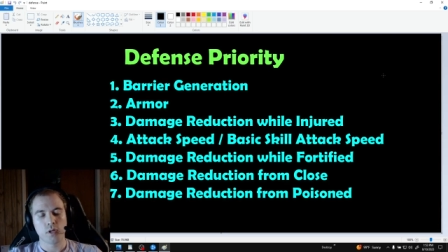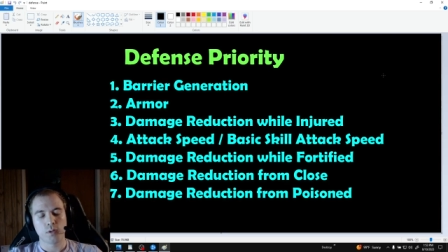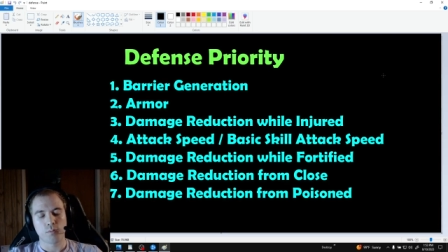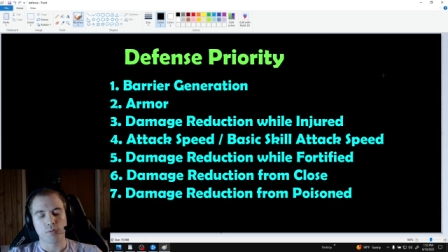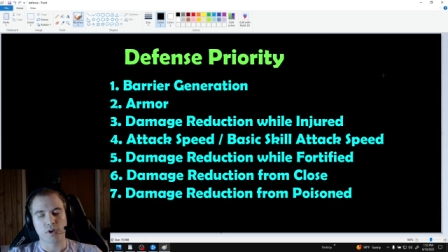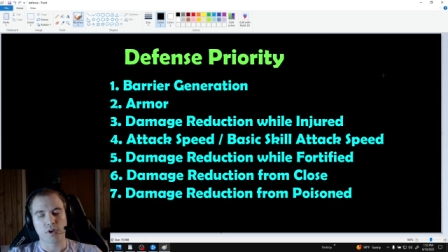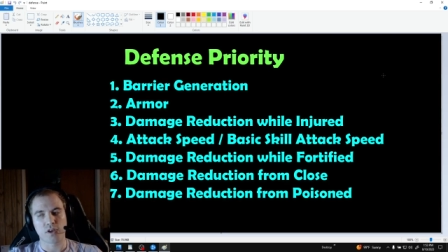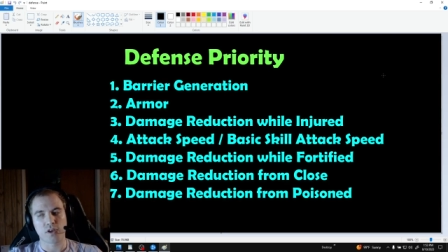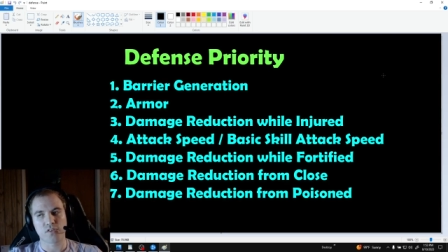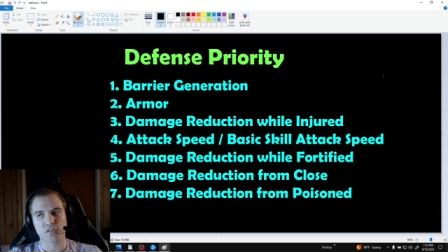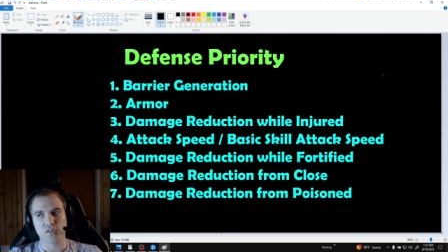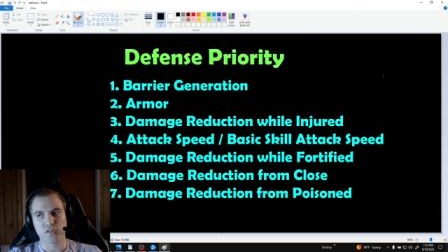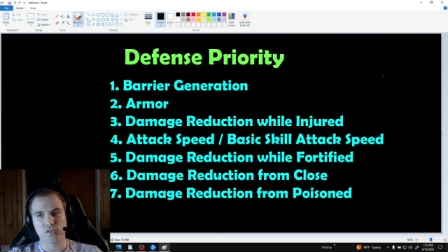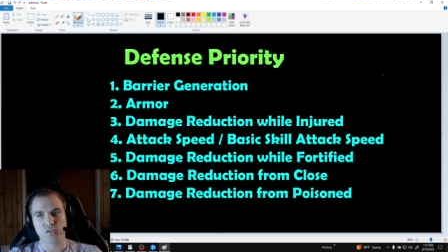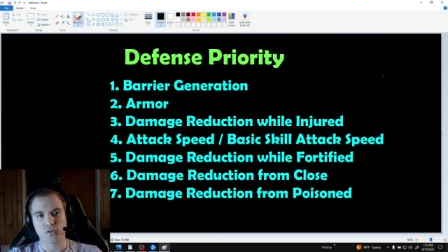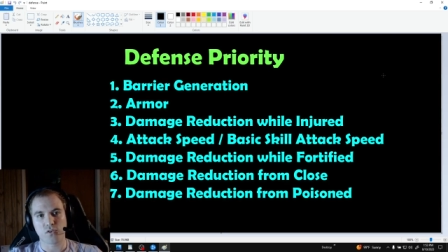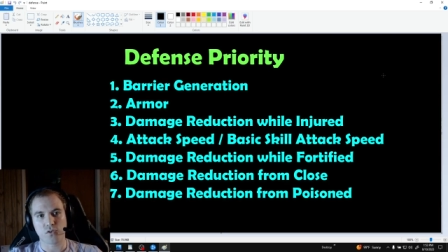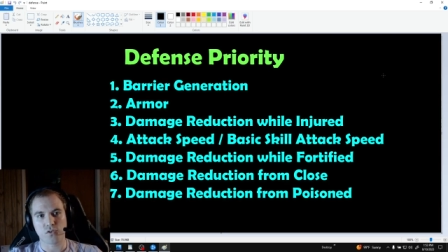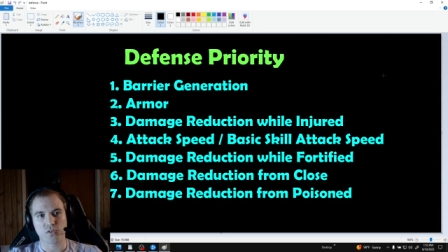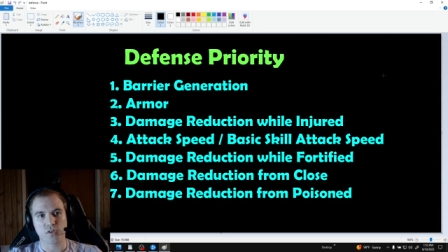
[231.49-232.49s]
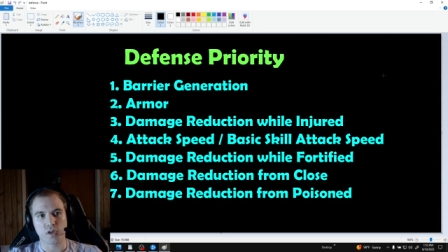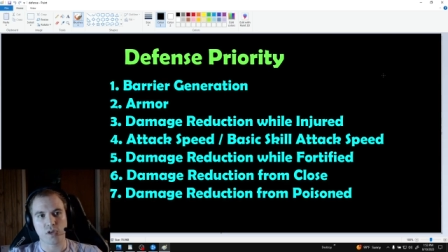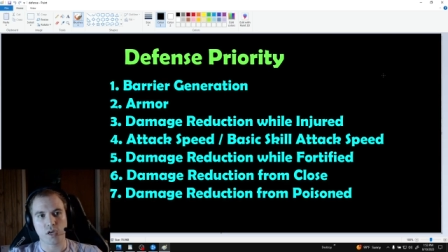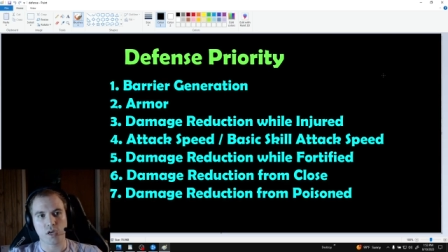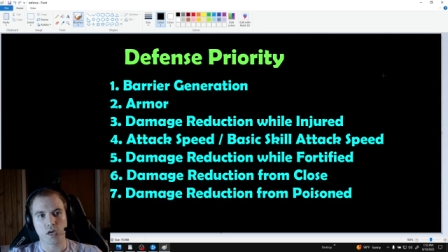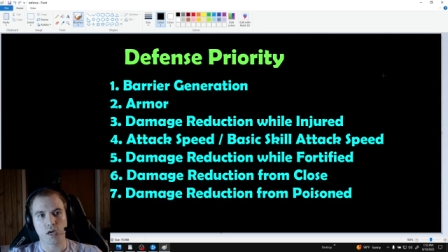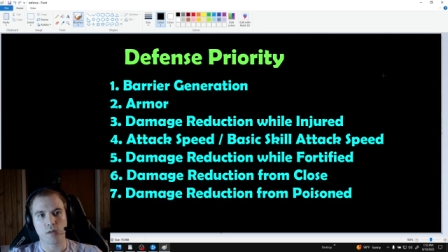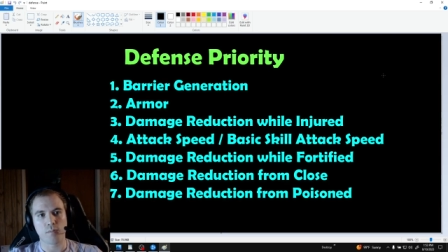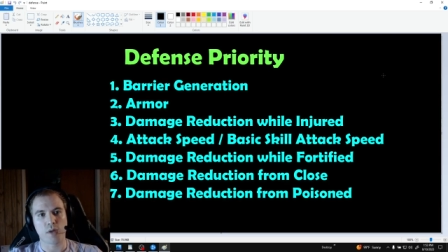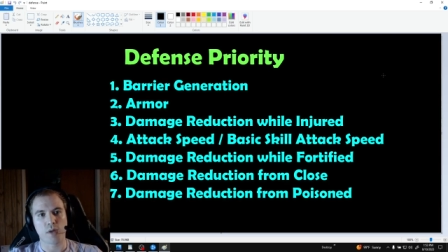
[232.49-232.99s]
Because of this, you'll
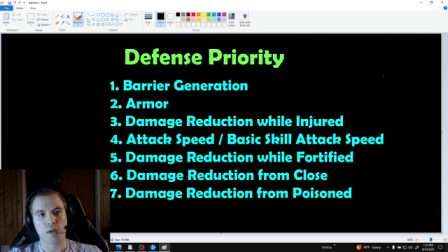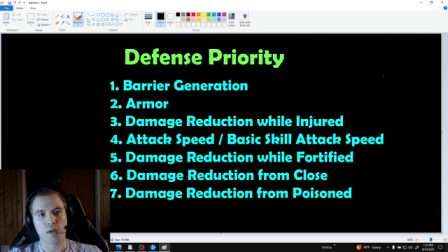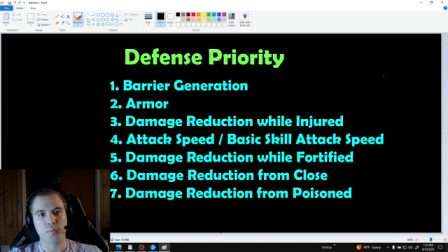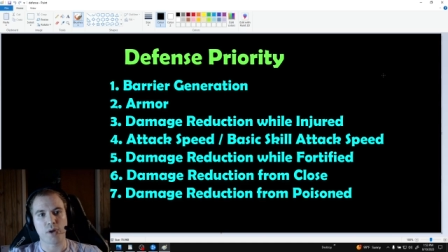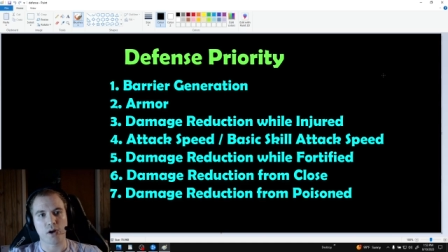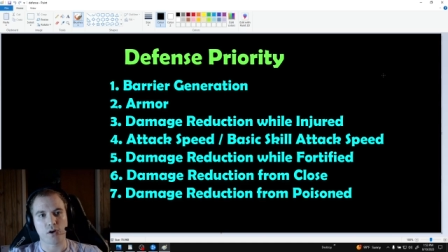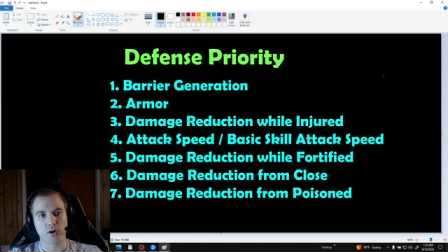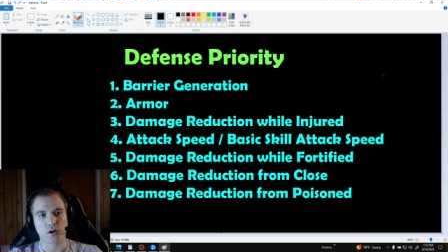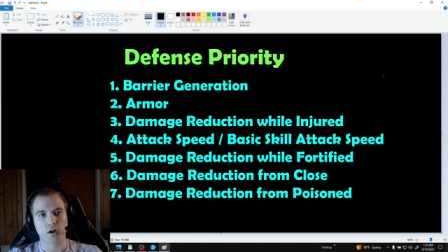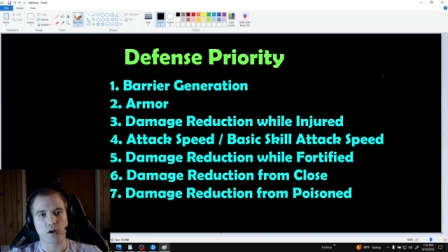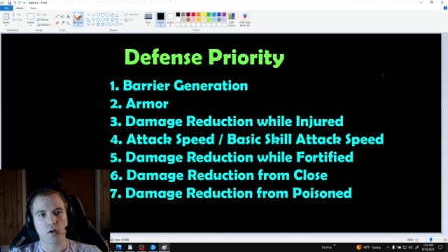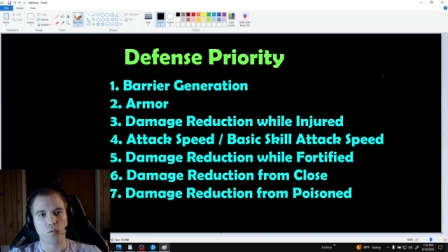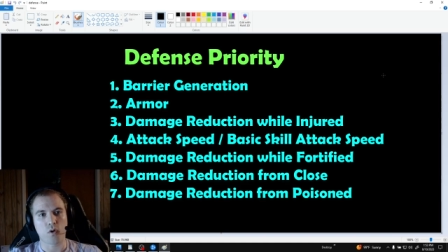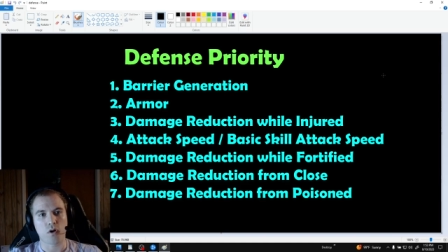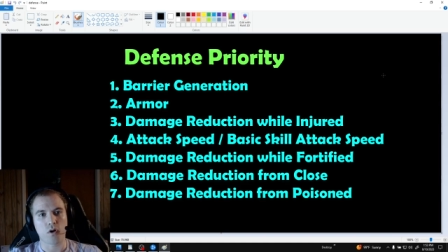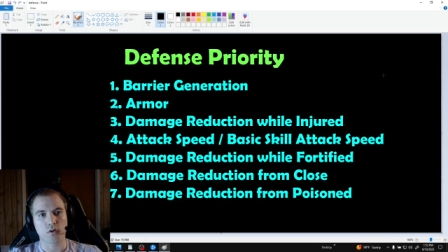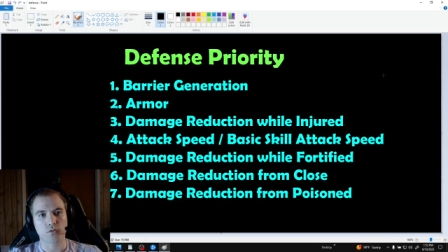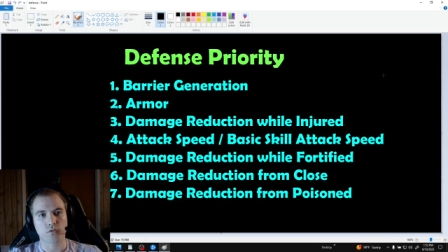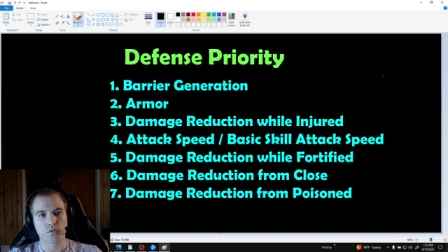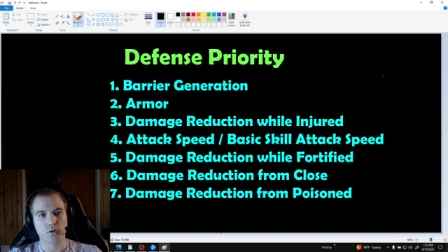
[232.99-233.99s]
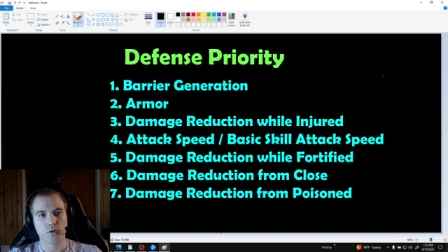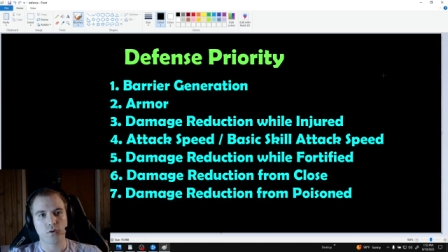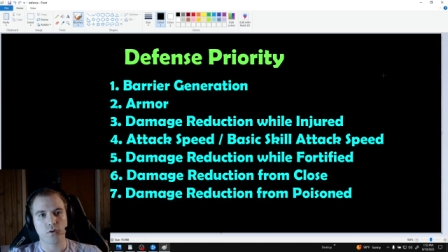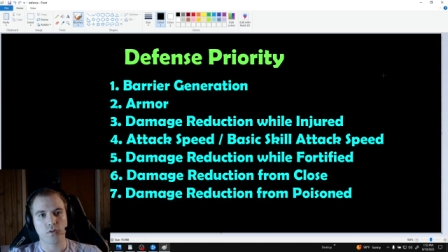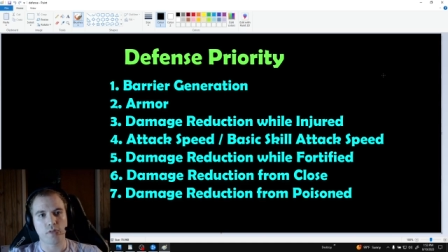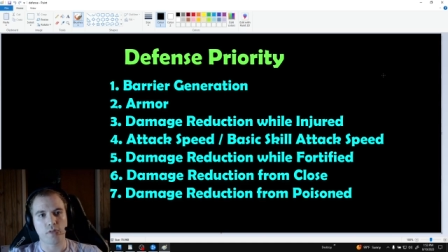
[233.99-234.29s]
see in my Paragon walkthrough